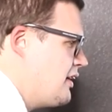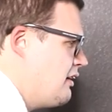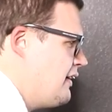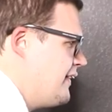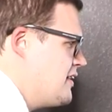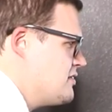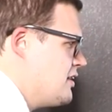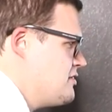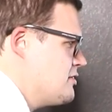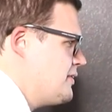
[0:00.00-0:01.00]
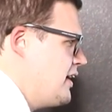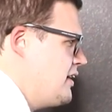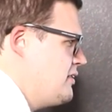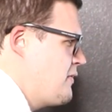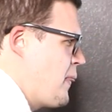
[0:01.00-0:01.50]
All right, that's awesome,
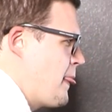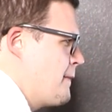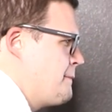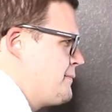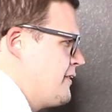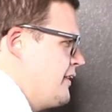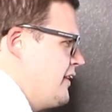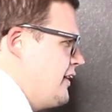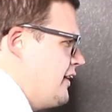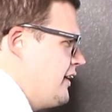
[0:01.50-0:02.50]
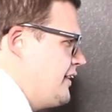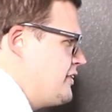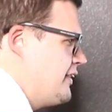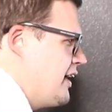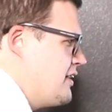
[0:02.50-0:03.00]
Ken. Uh,
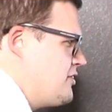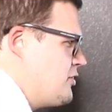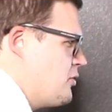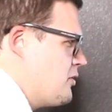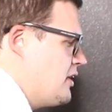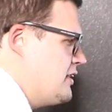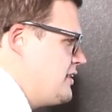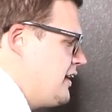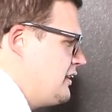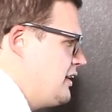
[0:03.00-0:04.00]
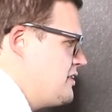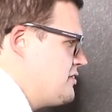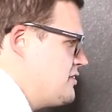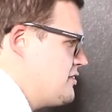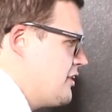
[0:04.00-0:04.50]
you got your uh, tech license.